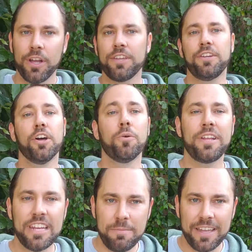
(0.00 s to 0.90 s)
You don't
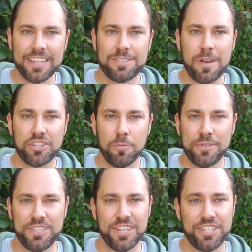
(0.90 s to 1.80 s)
need to be in a special
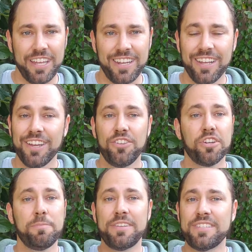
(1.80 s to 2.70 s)
position. You
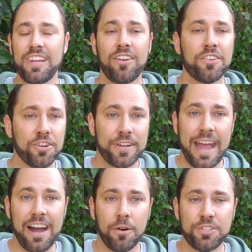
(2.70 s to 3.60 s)
could be sitting on your
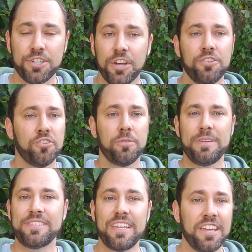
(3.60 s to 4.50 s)
couch. You could
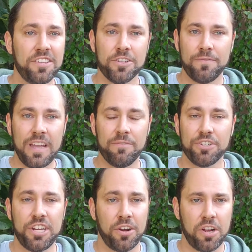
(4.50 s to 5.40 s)
be sitting in your favorite
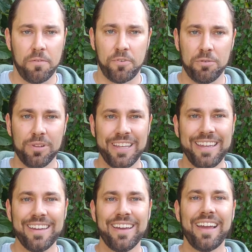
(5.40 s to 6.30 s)
chair
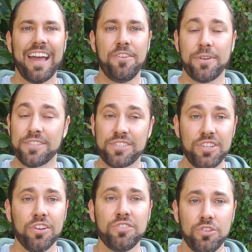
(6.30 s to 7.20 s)
comfortably, and you can
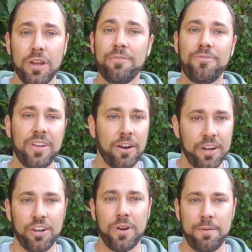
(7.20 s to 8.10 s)
still do a
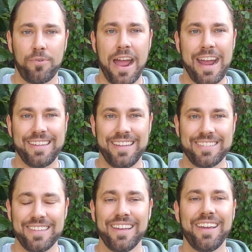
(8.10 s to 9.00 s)
very great
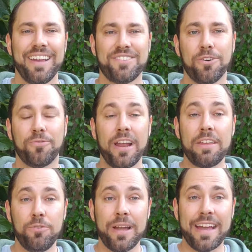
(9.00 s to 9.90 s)
practice. And so for any
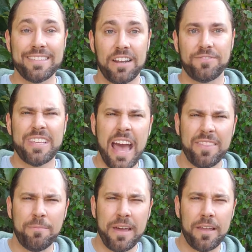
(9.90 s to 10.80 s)
of you guys that have sat
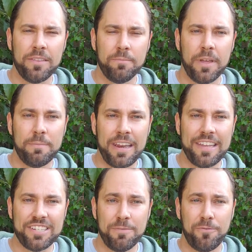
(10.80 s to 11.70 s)
in
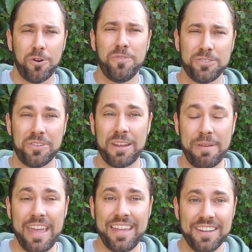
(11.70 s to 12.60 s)
meditation before and felt a lot of
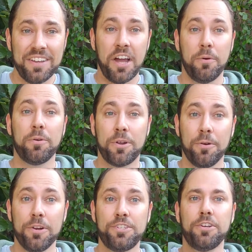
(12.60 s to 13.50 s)
pain, I want to
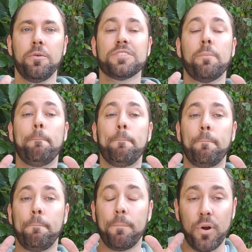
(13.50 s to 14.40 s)
encourage you. It was a
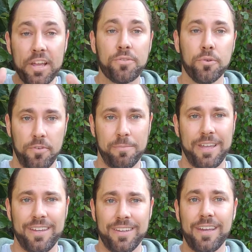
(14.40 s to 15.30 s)
breakthrough for
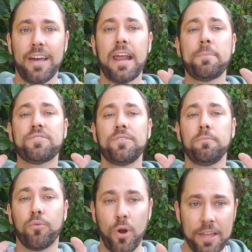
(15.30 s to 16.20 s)
me, an
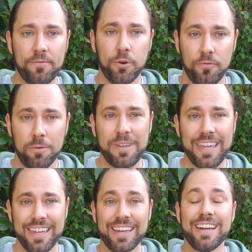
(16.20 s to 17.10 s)
absolute breakthrough for
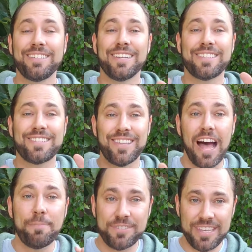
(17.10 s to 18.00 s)
me to
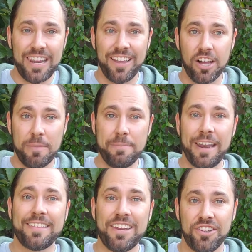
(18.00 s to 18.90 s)
stop sitting on my
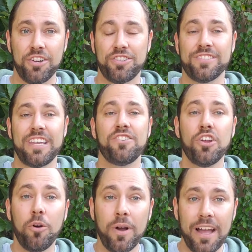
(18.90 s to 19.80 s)
meditation cushion and say, you
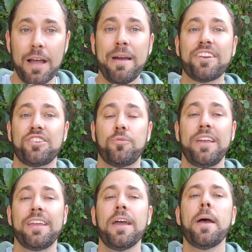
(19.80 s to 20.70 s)
know what? I'm actually
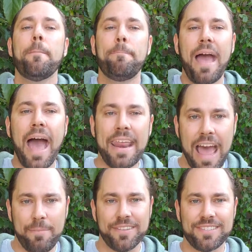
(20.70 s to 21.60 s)
creating bad
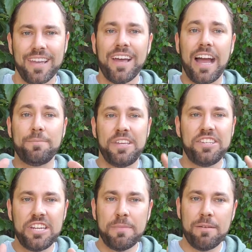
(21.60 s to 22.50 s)
habits. I'm
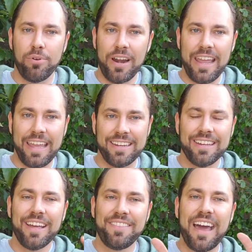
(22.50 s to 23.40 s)
teaching my brain
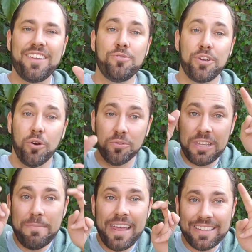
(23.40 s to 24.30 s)
that you can
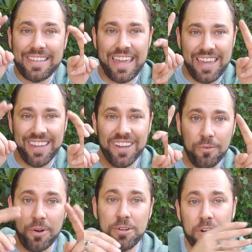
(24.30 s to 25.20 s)
only meditate
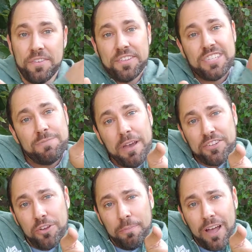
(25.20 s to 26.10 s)
when you're in this
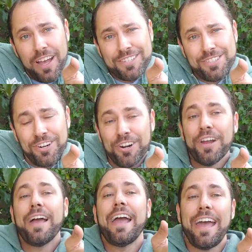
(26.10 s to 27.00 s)
special posture,
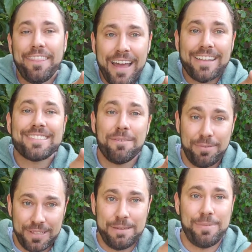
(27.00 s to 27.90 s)
and that's
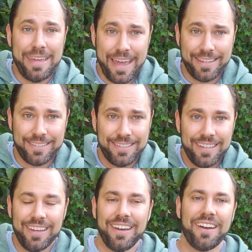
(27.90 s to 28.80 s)
complete BS.
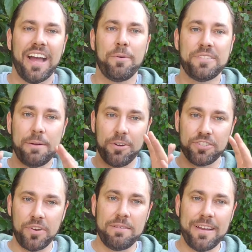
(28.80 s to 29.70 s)
I was able to
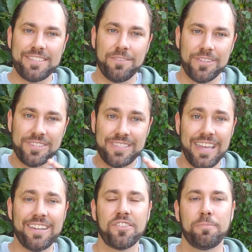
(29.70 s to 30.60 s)
train myself to
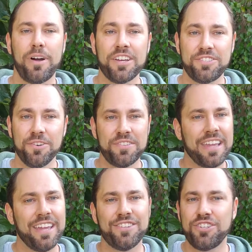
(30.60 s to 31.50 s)
sit in other postures
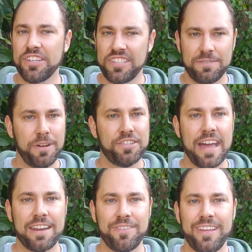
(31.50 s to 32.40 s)
and get just as much
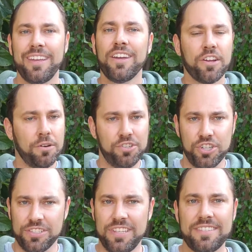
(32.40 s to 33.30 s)
out of it, go
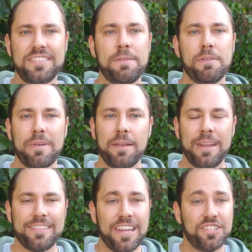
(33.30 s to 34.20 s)
just as deep in my
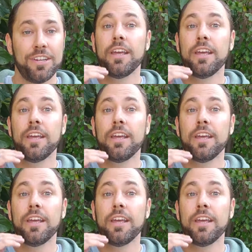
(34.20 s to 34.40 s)
meditation.